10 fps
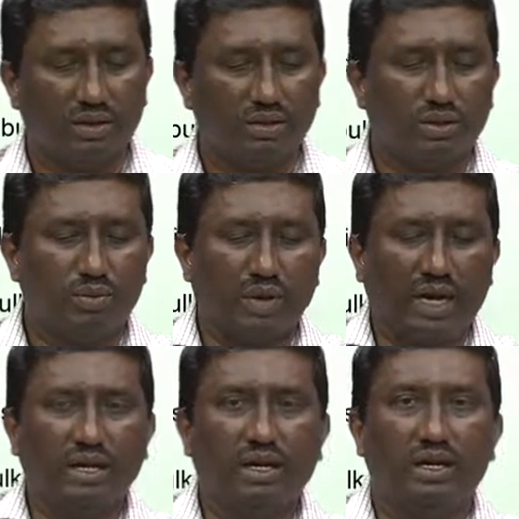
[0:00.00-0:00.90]
So, the
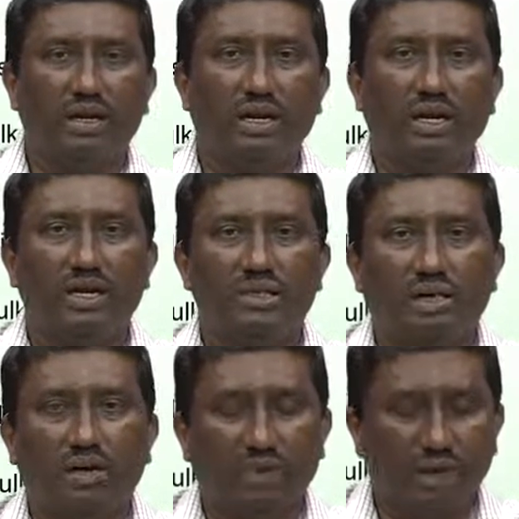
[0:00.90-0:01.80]
planning and guidelines
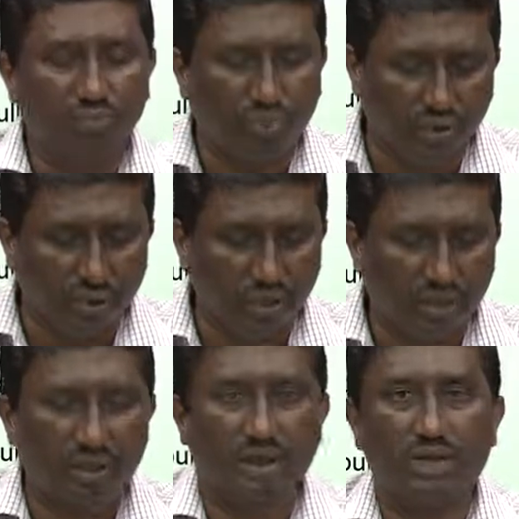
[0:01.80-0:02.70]
are very important
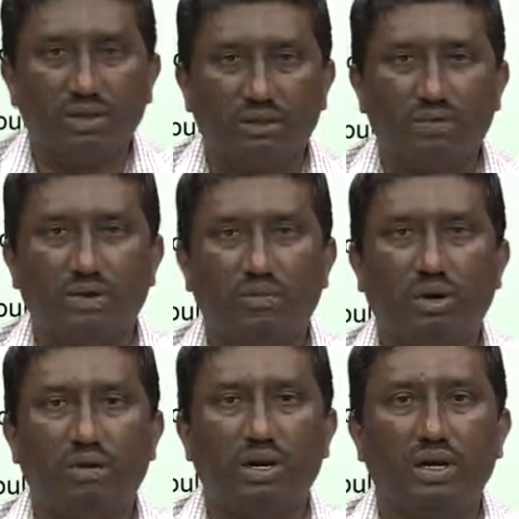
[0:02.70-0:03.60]
in case of
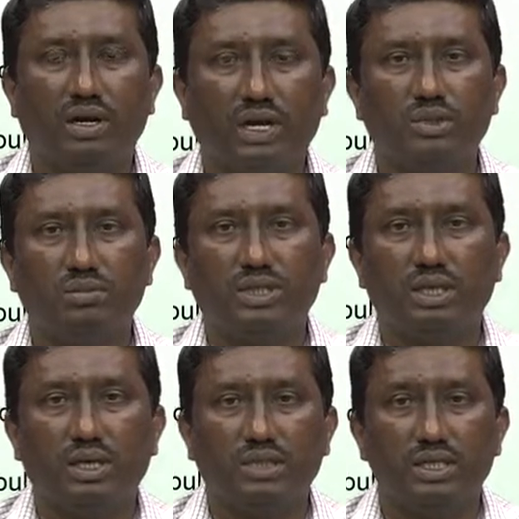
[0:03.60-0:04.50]
power
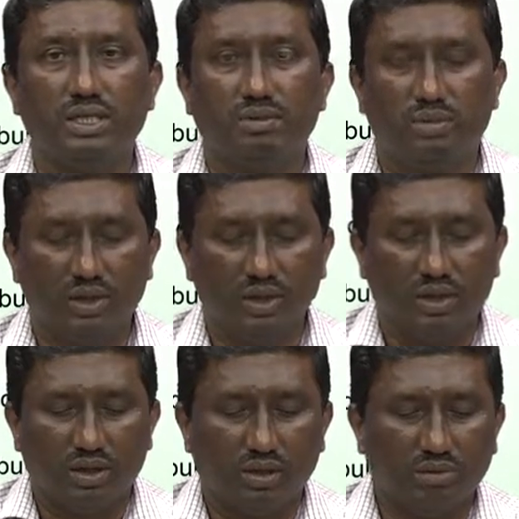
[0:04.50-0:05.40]
transmission system,
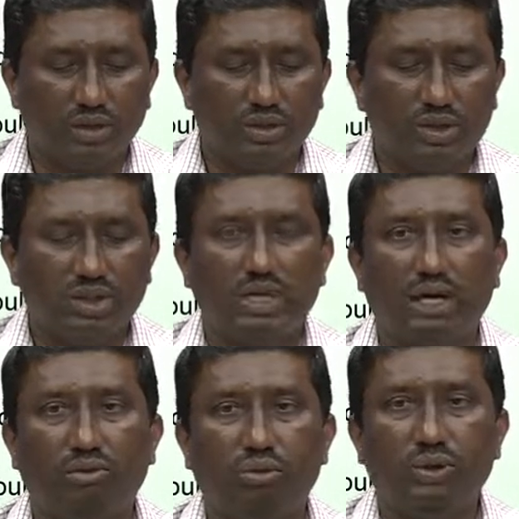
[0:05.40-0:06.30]
because this
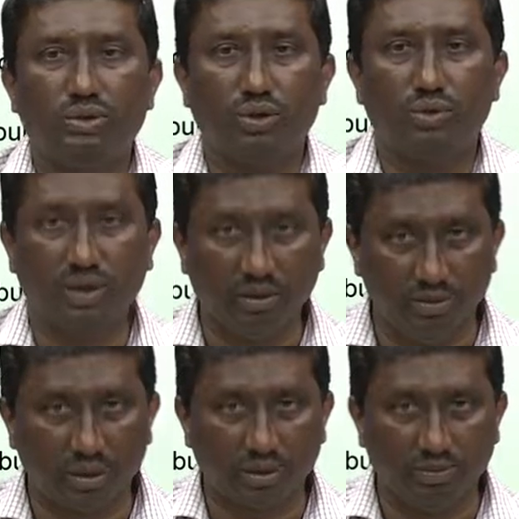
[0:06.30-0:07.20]
have to be suitably
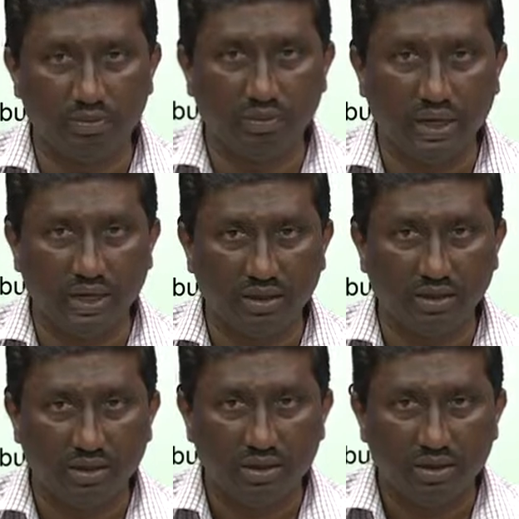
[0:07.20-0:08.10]
planned,
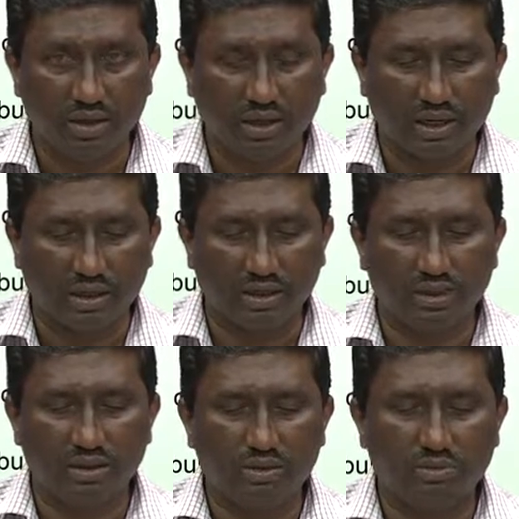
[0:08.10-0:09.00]
and
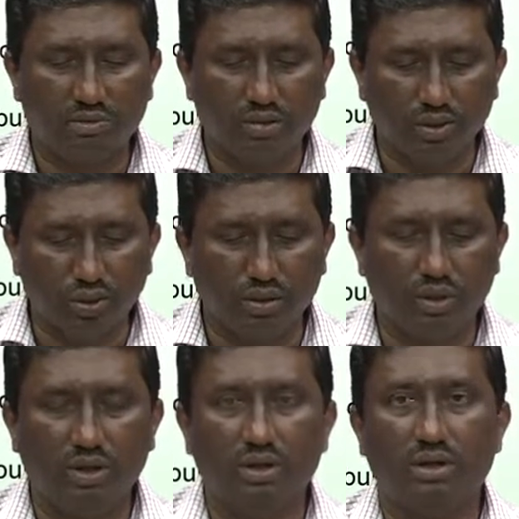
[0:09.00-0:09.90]
the
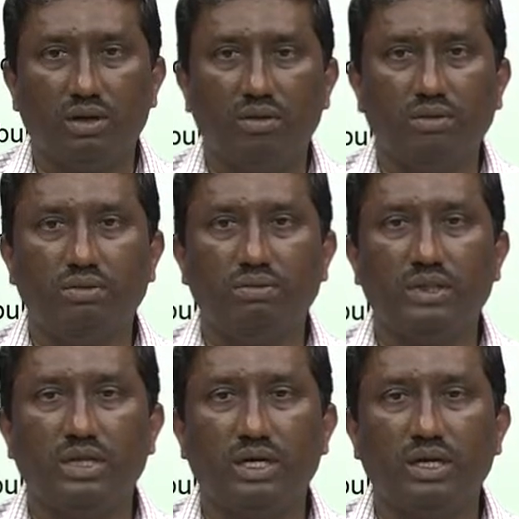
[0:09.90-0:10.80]
load the
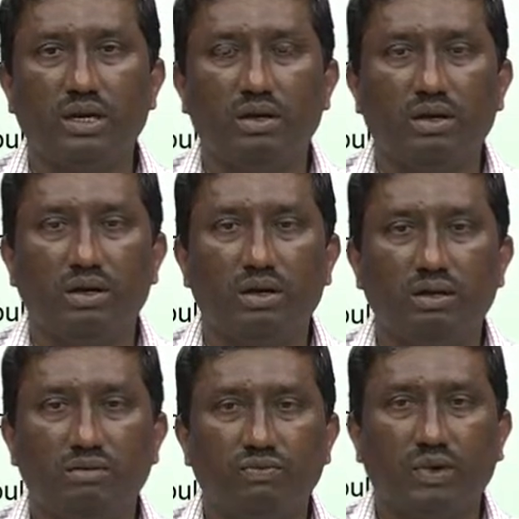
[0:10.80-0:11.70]
generating
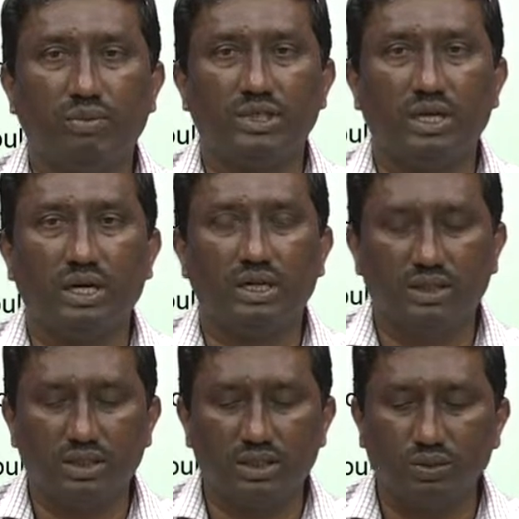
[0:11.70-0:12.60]
from the generating
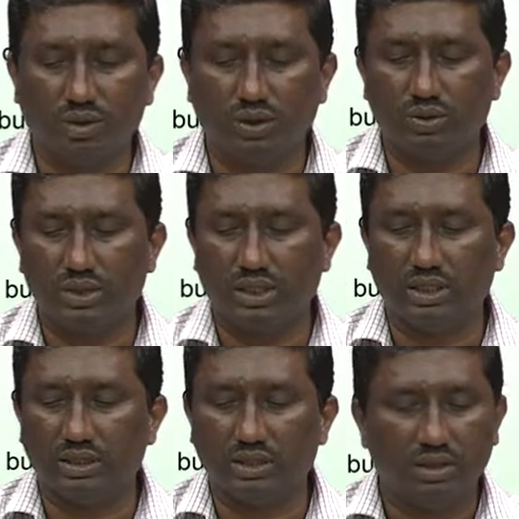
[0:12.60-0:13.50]
station to the load
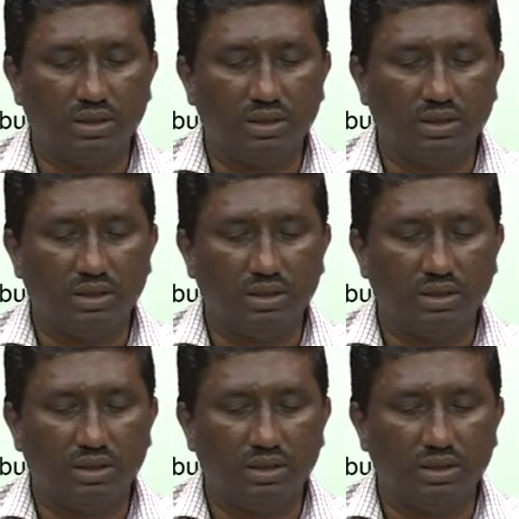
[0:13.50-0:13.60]
centers